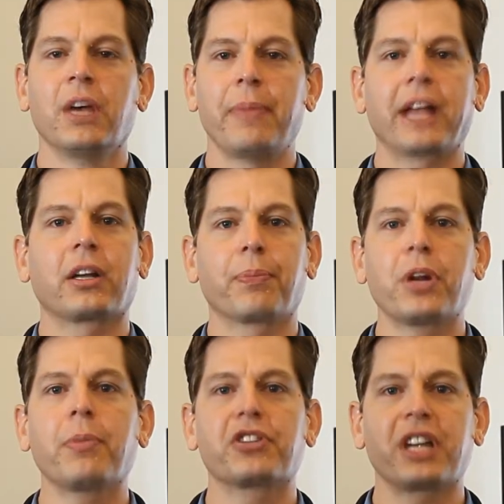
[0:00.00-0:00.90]
baked on
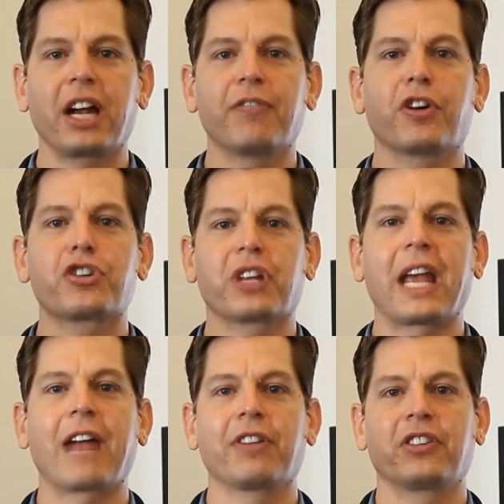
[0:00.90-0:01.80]
pretty much
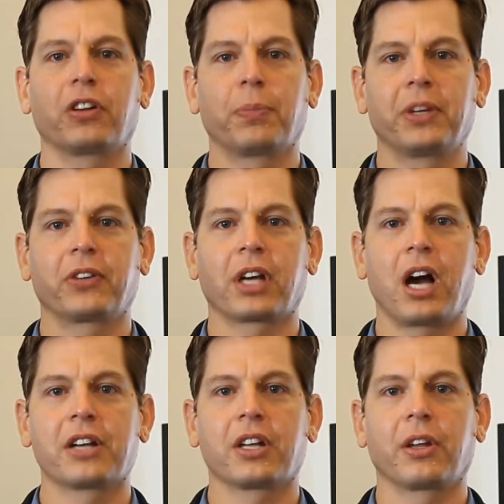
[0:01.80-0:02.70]
virtually every single piece of
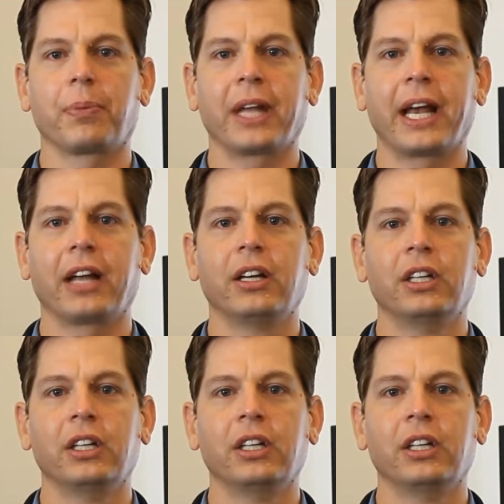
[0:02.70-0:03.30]
content on the planet.